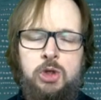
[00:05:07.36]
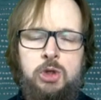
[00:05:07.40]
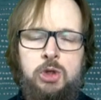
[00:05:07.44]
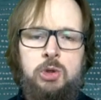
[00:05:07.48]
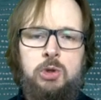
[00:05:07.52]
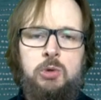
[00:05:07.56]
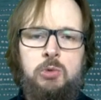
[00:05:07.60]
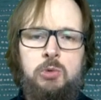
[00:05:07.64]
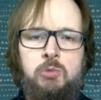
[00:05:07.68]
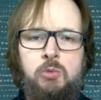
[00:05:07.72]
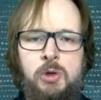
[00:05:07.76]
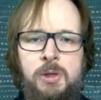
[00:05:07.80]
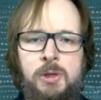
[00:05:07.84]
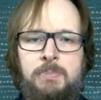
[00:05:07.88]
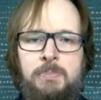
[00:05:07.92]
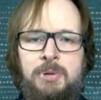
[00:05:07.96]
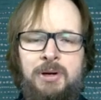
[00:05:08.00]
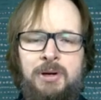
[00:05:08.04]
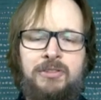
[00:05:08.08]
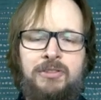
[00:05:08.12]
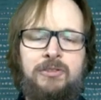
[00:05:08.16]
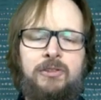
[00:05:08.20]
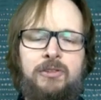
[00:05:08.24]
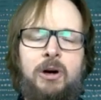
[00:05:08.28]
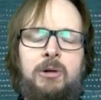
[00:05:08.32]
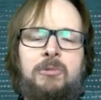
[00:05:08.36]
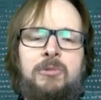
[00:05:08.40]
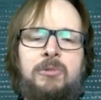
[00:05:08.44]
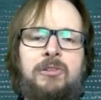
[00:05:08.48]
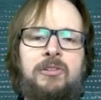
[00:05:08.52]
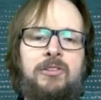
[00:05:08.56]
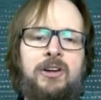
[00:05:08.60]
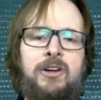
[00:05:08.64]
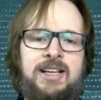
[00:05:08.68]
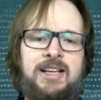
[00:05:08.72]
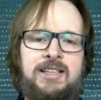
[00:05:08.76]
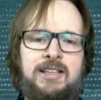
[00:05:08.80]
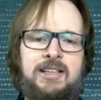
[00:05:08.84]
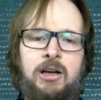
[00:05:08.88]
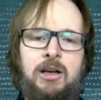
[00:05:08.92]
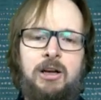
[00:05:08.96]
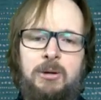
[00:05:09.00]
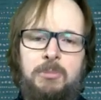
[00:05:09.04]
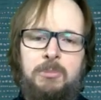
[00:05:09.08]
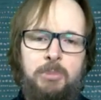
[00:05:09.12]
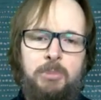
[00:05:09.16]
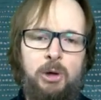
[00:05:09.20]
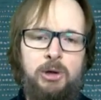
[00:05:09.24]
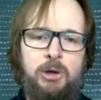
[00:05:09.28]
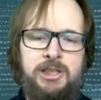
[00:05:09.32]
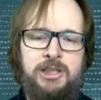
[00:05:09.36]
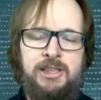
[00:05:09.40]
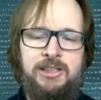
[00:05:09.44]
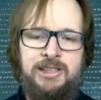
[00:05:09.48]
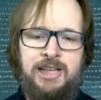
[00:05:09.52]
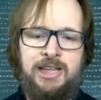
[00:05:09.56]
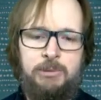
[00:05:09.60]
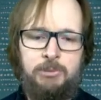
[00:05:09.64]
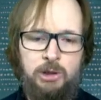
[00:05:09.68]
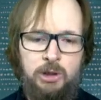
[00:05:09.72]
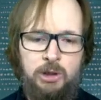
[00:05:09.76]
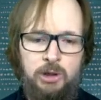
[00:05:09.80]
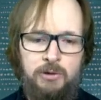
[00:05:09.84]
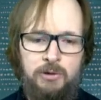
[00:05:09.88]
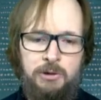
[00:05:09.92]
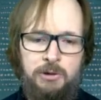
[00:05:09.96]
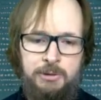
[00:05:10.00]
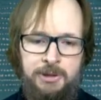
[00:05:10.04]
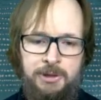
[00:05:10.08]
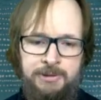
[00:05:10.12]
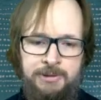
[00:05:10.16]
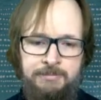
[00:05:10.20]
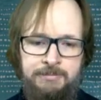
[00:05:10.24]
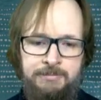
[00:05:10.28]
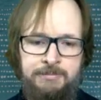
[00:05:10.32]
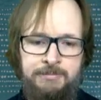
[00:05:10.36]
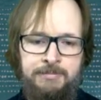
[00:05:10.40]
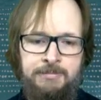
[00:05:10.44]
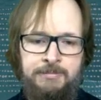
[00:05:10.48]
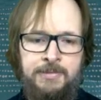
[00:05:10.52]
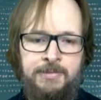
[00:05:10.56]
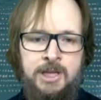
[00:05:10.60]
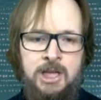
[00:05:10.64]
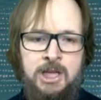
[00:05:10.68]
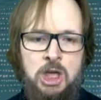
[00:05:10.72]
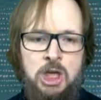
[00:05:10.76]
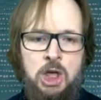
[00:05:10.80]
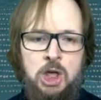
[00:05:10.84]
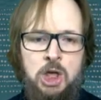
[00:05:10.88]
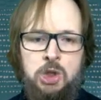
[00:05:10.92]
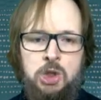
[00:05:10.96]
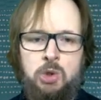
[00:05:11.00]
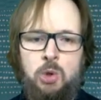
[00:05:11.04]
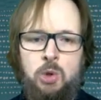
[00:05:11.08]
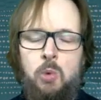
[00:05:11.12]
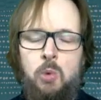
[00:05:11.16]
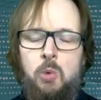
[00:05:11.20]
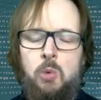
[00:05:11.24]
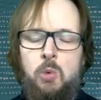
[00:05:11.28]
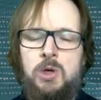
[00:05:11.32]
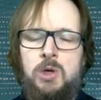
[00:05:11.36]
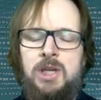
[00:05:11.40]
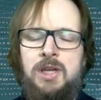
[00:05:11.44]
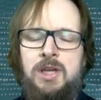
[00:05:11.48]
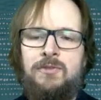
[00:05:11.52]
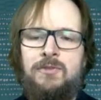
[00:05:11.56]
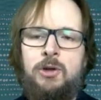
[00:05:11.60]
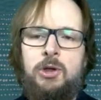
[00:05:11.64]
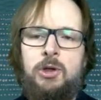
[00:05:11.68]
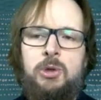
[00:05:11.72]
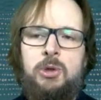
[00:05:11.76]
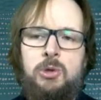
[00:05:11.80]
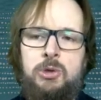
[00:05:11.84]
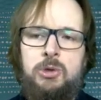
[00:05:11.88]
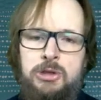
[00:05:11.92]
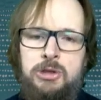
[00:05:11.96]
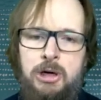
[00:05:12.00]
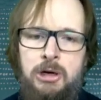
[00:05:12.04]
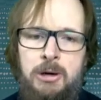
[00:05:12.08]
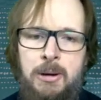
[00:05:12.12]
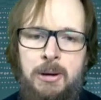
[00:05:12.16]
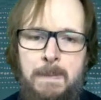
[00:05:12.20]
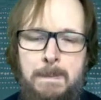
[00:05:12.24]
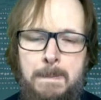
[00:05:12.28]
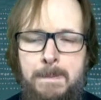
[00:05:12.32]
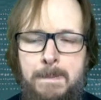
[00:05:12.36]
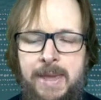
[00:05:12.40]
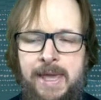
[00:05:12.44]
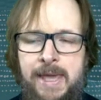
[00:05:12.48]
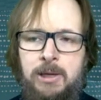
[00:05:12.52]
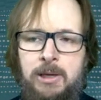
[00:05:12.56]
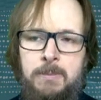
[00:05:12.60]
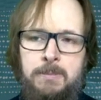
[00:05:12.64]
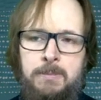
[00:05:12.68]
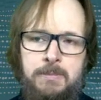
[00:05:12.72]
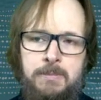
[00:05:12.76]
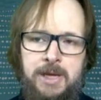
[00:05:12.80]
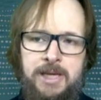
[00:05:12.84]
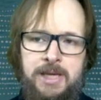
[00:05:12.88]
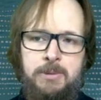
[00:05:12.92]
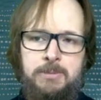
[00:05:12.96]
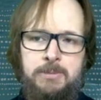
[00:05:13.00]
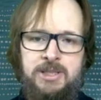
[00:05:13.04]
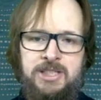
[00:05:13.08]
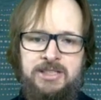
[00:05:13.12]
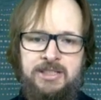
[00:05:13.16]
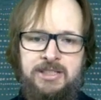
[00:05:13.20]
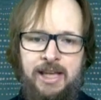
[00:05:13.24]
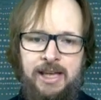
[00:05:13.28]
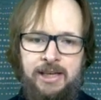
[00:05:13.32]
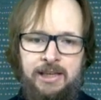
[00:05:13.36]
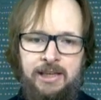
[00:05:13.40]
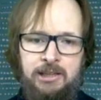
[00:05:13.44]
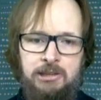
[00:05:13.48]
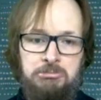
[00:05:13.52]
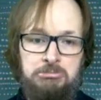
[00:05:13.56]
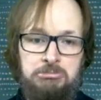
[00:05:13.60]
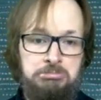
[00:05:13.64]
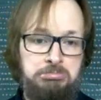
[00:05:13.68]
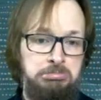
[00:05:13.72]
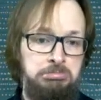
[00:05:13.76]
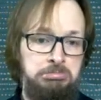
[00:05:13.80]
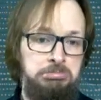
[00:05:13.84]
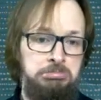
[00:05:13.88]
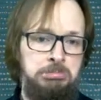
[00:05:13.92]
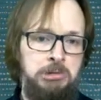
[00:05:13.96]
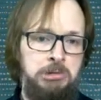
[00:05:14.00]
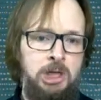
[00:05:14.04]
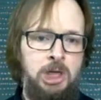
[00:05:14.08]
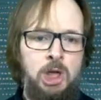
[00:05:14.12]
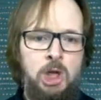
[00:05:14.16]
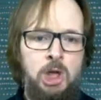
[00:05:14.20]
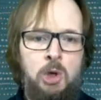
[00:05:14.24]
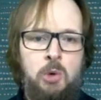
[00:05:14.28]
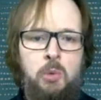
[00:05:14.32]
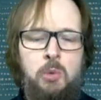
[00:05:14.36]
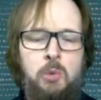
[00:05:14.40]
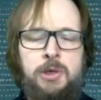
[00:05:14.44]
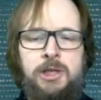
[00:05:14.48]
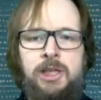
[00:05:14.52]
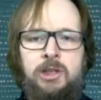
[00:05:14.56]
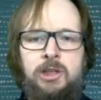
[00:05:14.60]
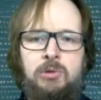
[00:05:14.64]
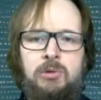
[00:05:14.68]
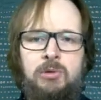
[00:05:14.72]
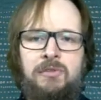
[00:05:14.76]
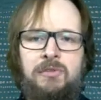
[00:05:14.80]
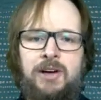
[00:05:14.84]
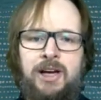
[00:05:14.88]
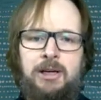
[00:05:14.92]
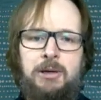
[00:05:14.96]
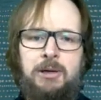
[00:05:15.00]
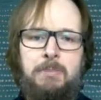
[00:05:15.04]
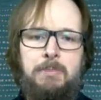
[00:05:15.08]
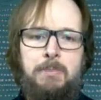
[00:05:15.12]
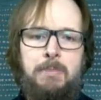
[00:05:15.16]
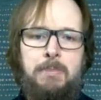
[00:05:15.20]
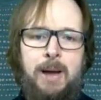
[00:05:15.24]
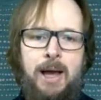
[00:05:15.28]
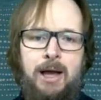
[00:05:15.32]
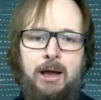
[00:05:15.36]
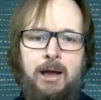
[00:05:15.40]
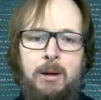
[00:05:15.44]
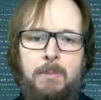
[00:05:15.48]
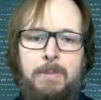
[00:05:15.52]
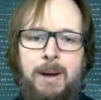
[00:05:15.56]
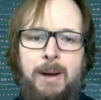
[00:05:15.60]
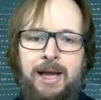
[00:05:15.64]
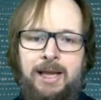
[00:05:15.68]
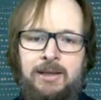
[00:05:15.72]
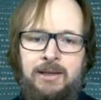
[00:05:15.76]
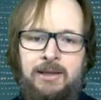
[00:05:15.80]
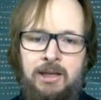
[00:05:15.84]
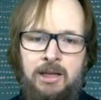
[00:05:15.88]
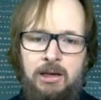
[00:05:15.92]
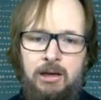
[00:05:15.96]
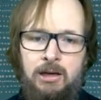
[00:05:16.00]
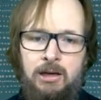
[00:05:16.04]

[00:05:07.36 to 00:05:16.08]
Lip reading: should we perform point-in-time recovery? So if a user made a mistake, we need to find back